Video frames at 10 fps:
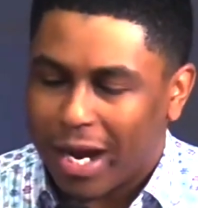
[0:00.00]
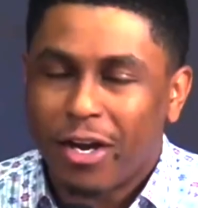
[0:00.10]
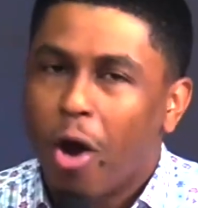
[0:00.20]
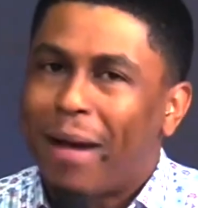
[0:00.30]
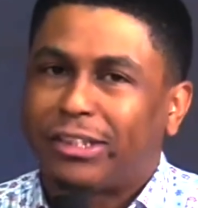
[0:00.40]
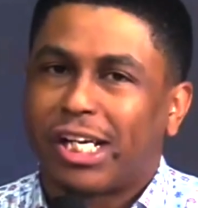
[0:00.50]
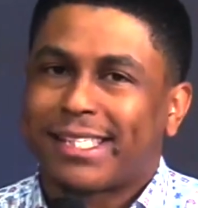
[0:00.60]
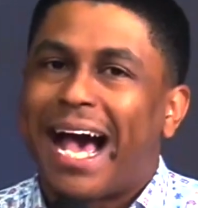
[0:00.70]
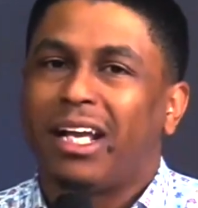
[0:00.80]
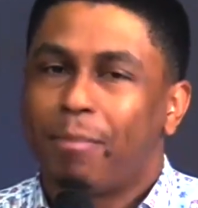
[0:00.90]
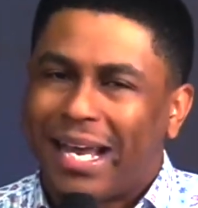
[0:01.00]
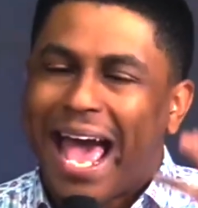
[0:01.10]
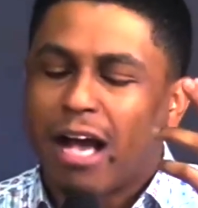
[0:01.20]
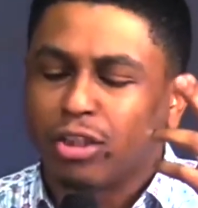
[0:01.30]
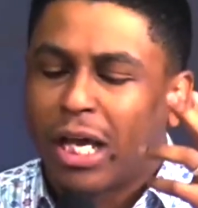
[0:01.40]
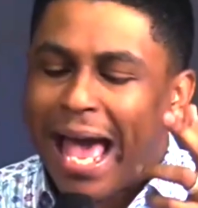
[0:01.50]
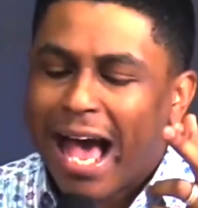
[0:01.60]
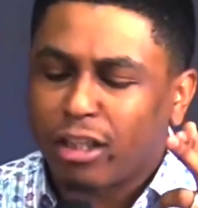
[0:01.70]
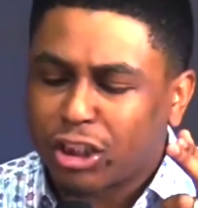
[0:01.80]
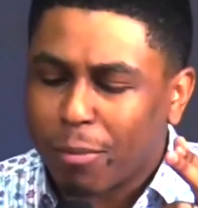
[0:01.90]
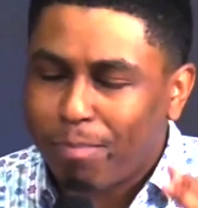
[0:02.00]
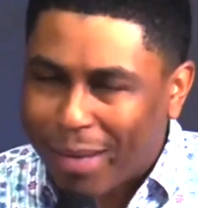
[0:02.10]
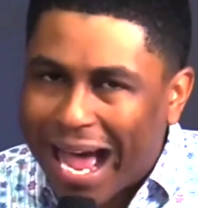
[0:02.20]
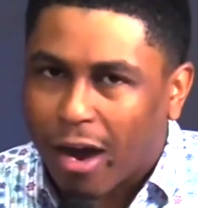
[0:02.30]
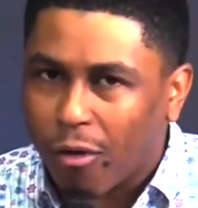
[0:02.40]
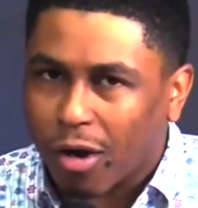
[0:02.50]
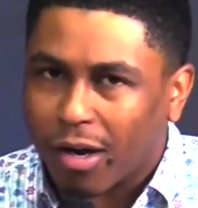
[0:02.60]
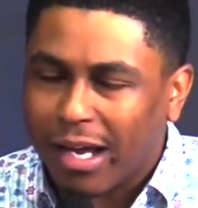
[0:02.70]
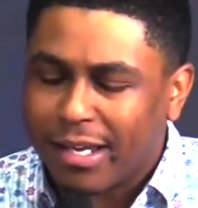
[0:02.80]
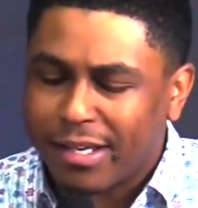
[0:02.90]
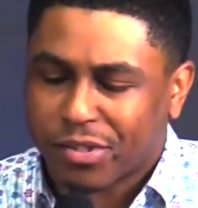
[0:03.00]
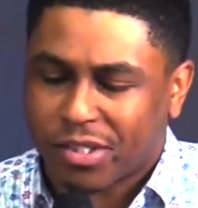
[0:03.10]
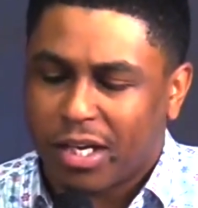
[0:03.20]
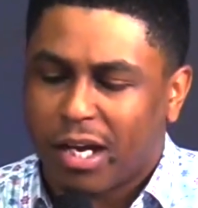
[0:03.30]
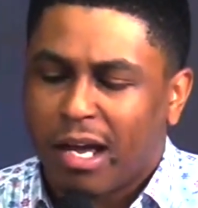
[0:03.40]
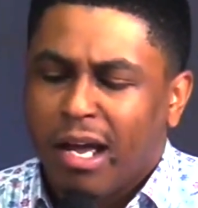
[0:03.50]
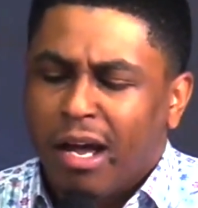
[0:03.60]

I know about your talent, but how, how's your power? Uh, yes, sir.